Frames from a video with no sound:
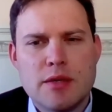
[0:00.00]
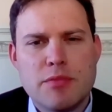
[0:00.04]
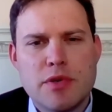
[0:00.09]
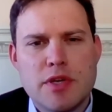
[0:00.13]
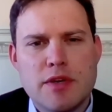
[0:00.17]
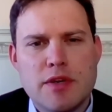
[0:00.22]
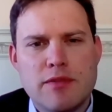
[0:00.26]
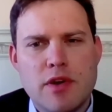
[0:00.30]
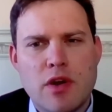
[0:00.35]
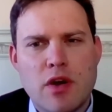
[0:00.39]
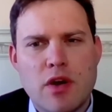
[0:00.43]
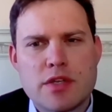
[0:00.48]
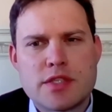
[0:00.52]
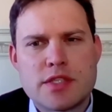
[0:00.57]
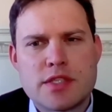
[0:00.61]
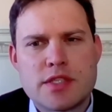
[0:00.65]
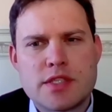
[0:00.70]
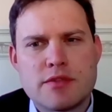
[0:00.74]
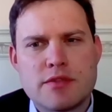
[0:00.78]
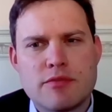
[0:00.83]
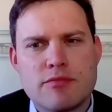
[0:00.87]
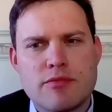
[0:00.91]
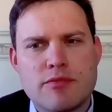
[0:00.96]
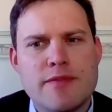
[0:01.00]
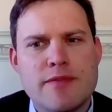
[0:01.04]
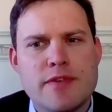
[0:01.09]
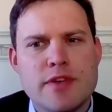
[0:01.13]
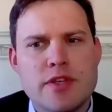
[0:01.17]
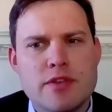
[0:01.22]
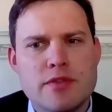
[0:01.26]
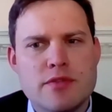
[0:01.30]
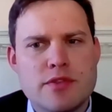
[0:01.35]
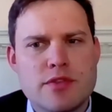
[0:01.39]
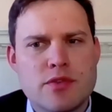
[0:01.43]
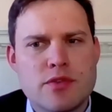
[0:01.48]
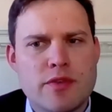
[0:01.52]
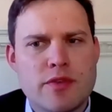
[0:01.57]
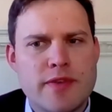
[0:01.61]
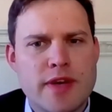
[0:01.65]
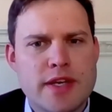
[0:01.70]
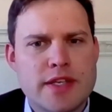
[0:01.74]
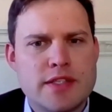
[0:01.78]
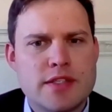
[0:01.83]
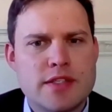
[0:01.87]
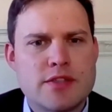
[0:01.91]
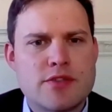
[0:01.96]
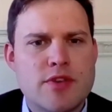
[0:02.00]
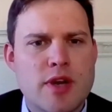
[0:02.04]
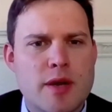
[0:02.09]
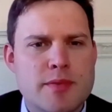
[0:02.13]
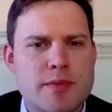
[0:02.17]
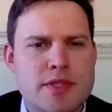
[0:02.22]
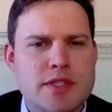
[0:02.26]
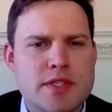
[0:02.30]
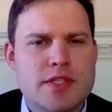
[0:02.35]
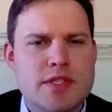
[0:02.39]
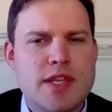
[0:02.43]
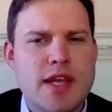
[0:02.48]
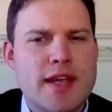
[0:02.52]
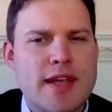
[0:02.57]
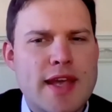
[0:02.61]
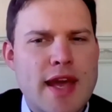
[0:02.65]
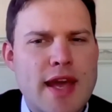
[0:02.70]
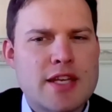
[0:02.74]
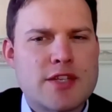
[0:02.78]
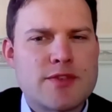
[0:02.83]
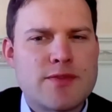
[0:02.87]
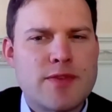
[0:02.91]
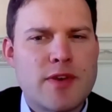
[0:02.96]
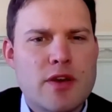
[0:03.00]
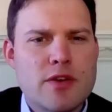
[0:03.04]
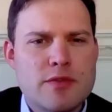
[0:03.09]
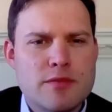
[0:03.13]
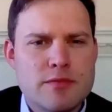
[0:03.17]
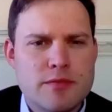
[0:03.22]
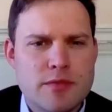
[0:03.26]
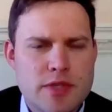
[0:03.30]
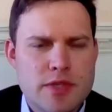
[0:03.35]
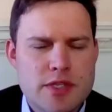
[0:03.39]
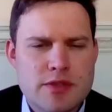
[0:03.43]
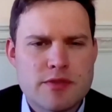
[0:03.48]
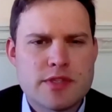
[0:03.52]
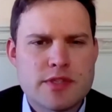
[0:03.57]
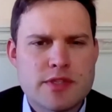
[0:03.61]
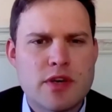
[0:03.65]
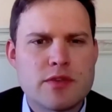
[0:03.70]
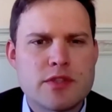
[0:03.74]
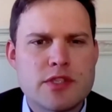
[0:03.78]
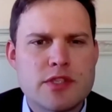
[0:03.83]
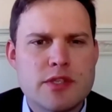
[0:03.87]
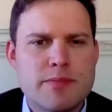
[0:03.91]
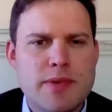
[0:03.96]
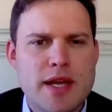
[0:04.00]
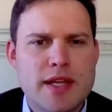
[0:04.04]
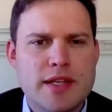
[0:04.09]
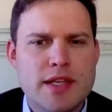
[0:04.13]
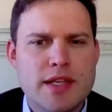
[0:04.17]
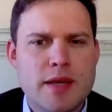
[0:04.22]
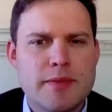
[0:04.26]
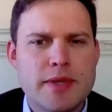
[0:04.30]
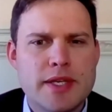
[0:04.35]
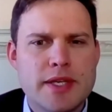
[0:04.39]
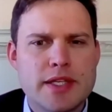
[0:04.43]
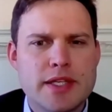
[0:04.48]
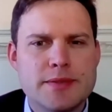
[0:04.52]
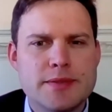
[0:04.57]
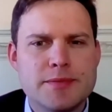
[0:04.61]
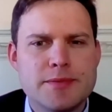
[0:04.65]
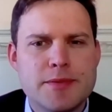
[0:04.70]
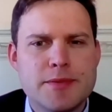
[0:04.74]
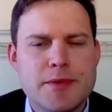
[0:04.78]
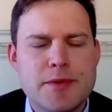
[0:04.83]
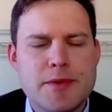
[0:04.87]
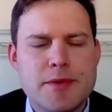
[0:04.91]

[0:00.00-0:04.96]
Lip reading: but have lost revenues or have had disruptions to their cash flow as a result of the pandemic.